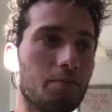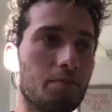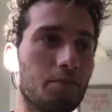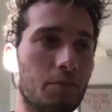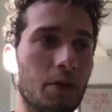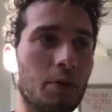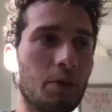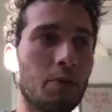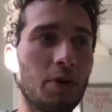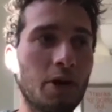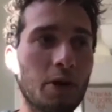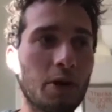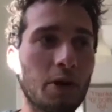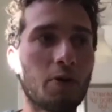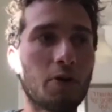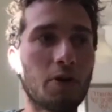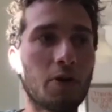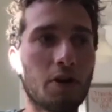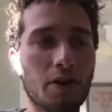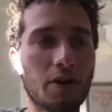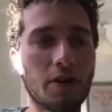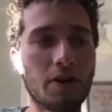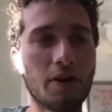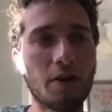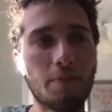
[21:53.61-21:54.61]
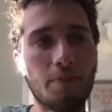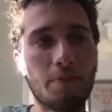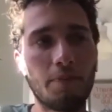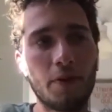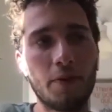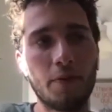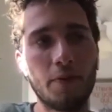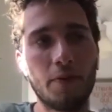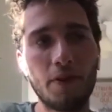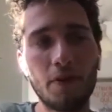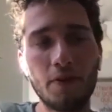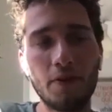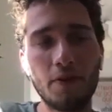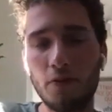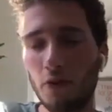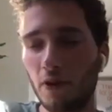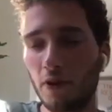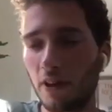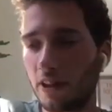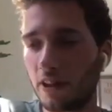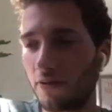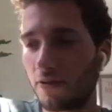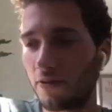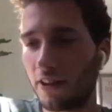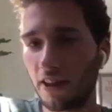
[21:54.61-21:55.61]
They were the
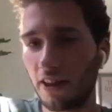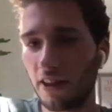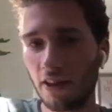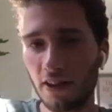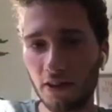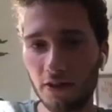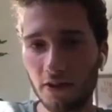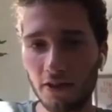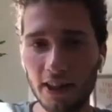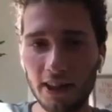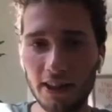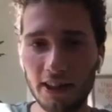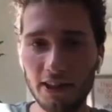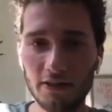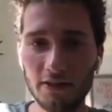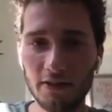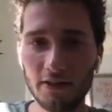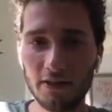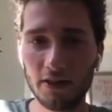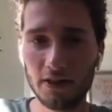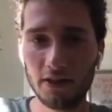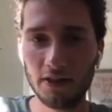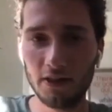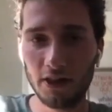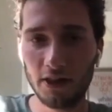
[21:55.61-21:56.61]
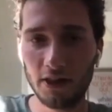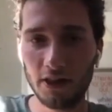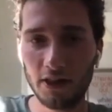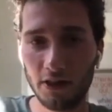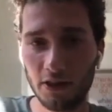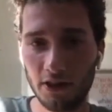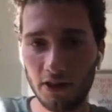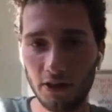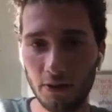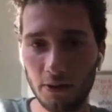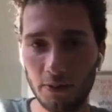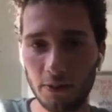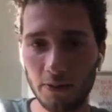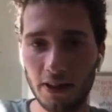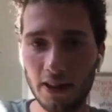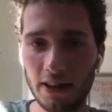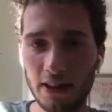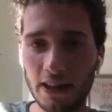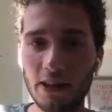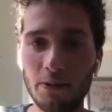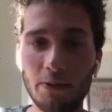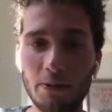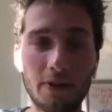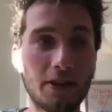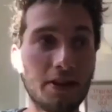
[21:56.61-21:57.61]
voice of the alt-right on YouTube, right?
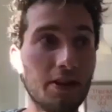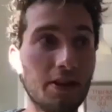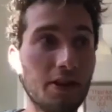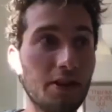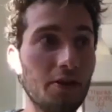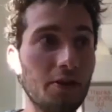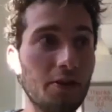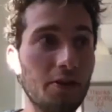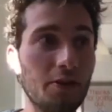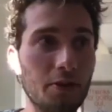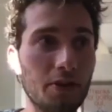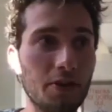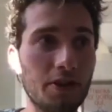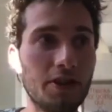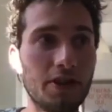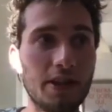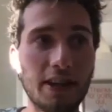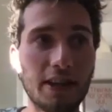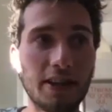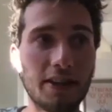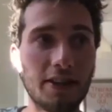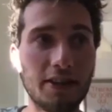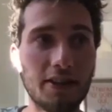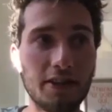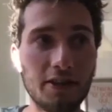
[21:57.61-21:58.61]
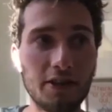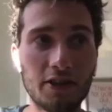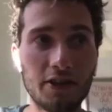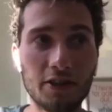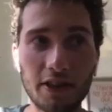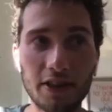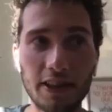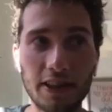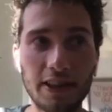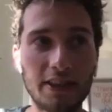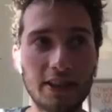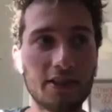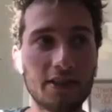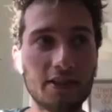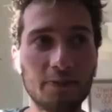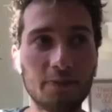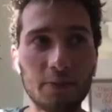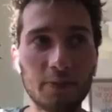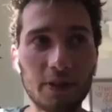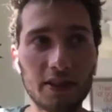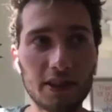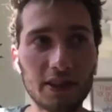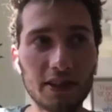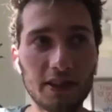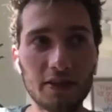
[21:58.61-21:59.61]
And they were huge. They had a huge reach. Some
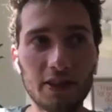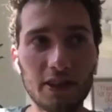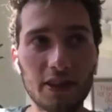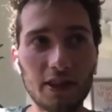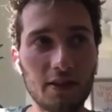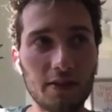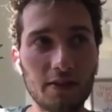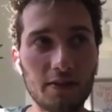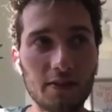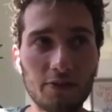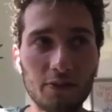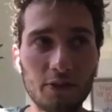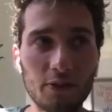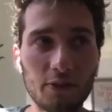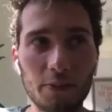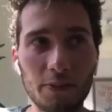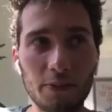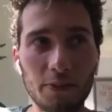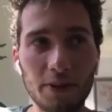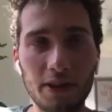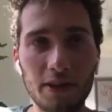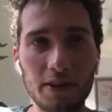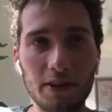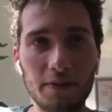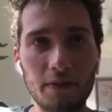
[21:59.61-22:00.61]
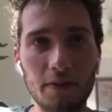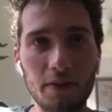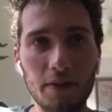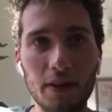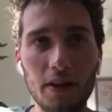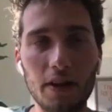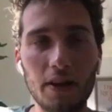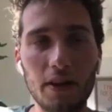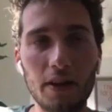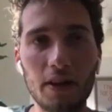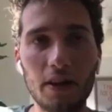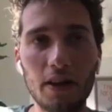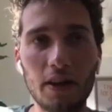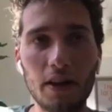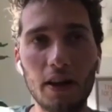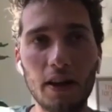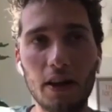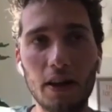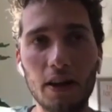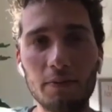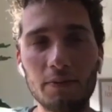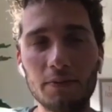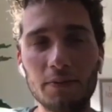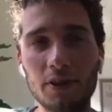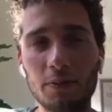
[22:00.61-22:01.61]
channels had over 4 million
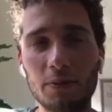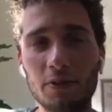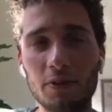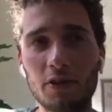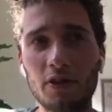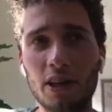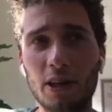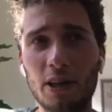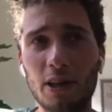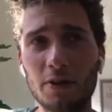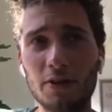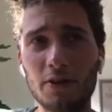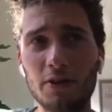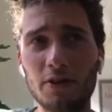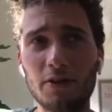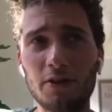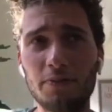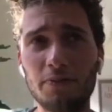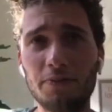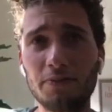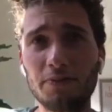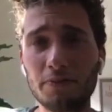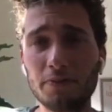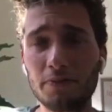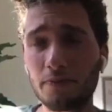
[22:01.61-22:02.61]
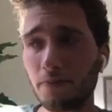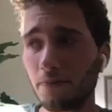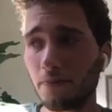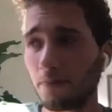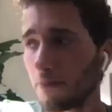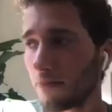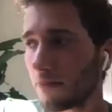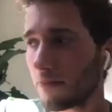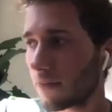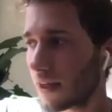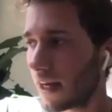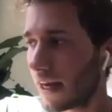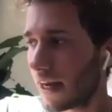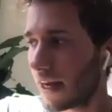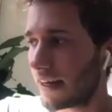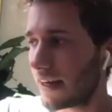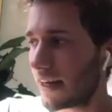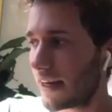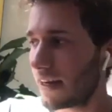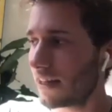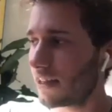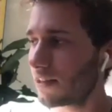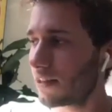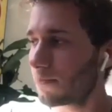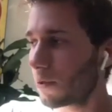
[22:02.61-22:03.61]
subscribers. And then this